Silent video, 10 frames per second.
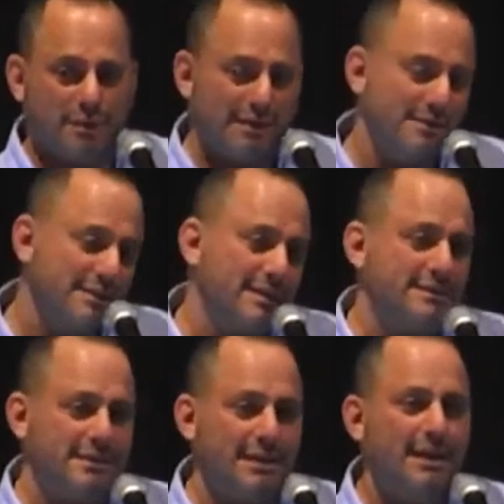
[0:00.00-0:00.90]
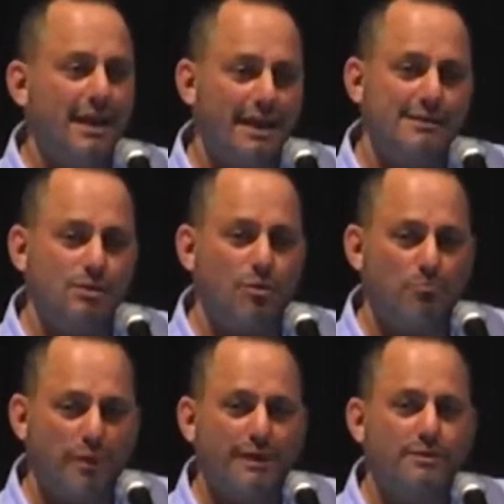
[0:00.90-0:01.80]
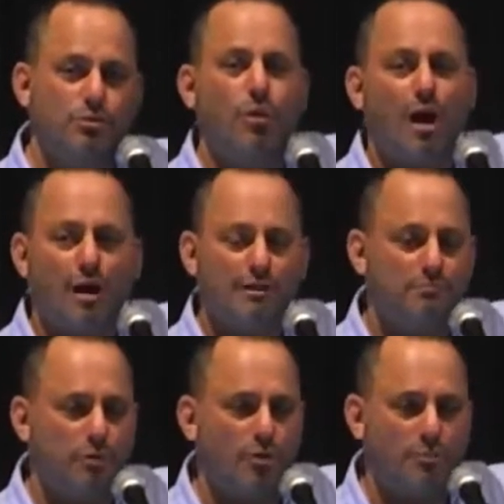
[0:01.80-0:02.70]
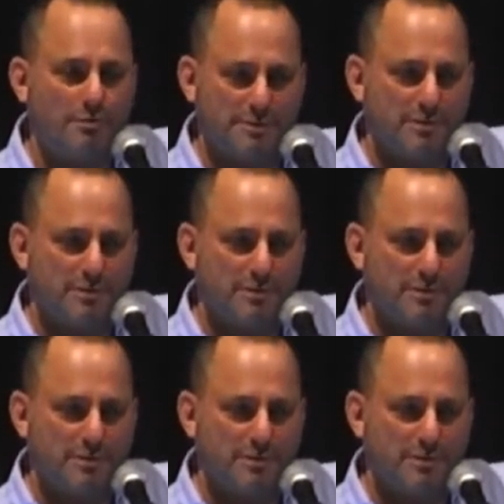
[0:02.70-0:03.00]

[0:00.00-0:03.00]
but it's easy as compared to hard problems,